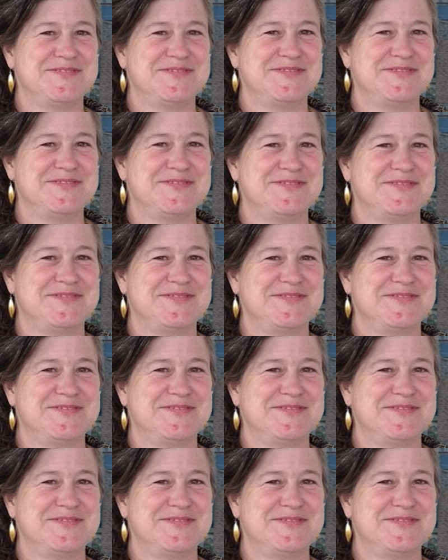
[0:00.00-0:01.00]

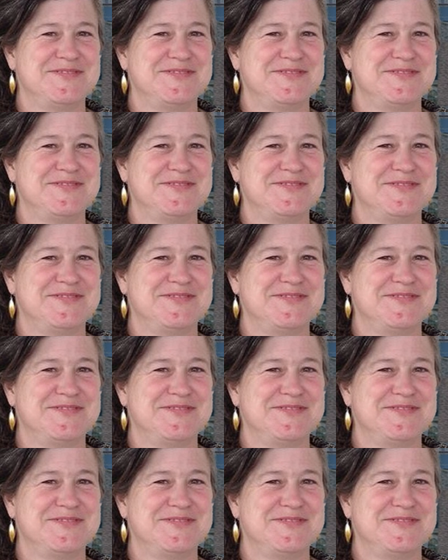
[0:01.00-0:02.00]

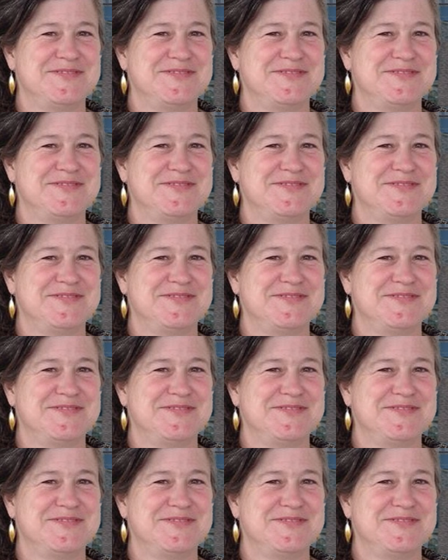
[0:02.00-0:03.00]

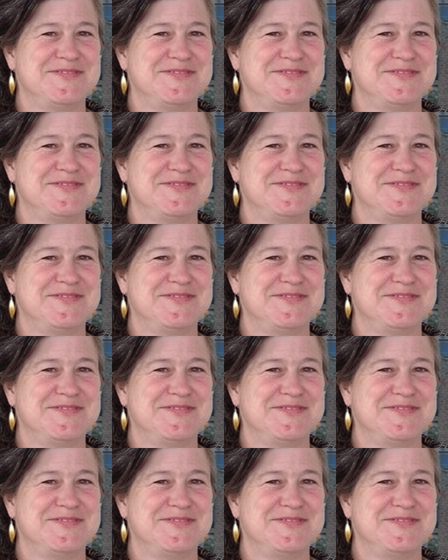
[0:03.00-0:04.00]

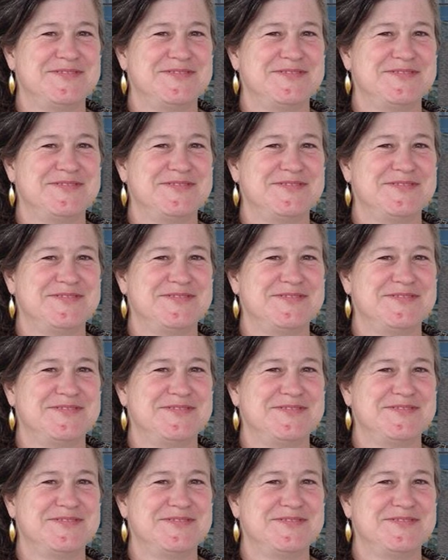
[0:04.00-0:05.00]

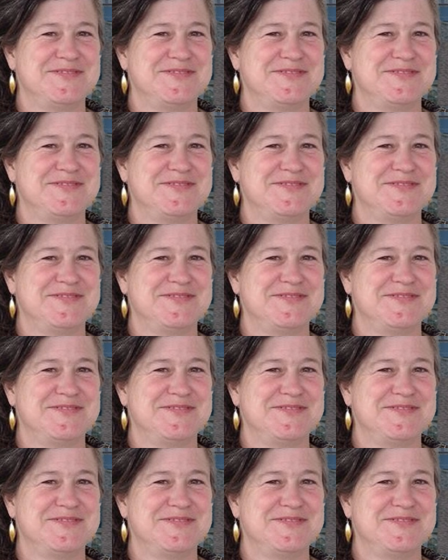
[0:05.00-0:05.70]
The face doesn't move, so there is nothing to read.